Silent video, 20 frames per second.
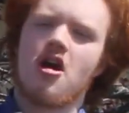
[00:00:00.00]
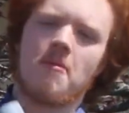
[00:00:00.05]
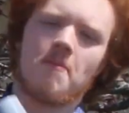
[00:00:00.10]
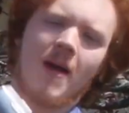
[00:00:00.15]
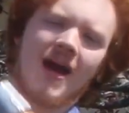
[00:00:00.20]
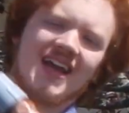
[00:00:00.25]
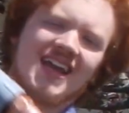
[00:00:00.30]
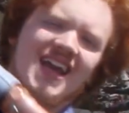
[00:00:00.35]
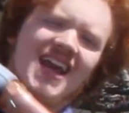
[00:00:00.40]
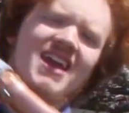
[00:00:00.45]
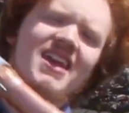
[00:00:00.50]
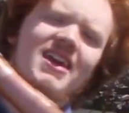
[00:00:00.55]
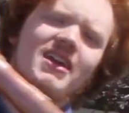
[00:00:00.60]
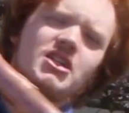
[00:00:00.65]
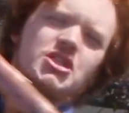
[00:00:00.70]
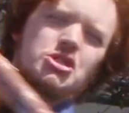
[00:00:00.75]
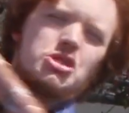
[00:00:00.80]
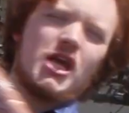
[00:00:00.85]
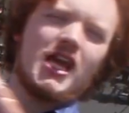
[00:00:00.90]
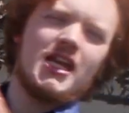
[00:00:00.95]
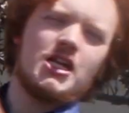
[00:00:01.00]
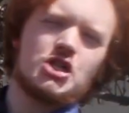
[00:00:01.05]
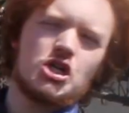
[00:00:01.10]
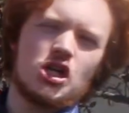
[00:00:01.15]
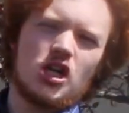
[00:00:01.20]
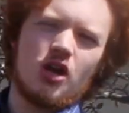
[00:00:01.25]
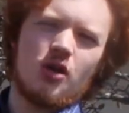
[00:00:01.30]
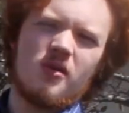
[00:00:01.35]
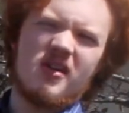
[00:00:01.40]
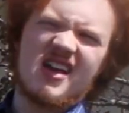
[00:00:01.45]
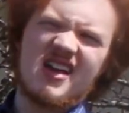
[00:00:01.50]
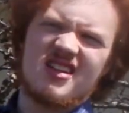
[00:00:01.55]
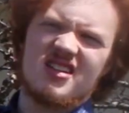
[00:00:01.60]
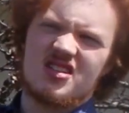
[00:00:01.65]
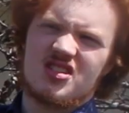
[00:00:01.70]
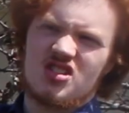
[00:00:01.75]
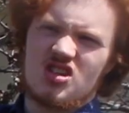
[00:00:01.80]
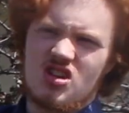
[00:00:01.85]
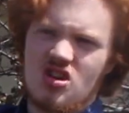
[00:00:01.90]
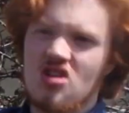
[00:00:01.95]
my heat exchanger unit
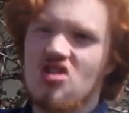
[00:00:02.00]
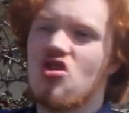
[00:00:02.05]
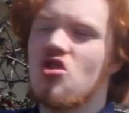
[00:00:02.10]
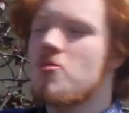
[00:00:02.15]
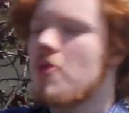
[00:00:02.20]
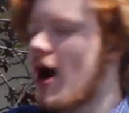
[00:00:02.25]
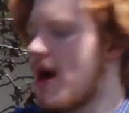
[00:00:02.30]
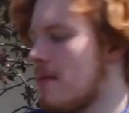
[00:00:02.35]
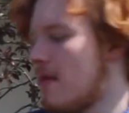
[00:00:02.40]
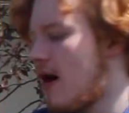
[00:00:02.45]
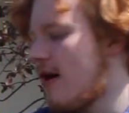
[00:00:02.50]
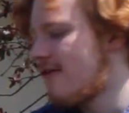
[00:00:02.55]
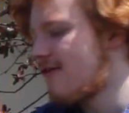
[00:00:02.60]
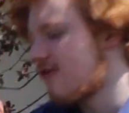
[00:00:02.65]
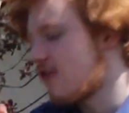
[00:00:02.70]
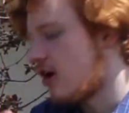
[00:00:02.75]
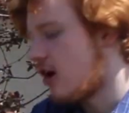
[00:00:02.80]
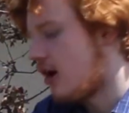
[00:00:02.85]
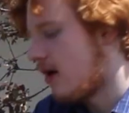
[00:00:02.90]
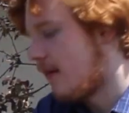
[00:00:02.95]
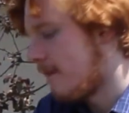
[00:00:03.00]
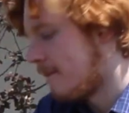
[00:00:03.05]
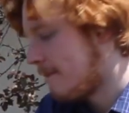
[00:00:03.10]
to my muffler.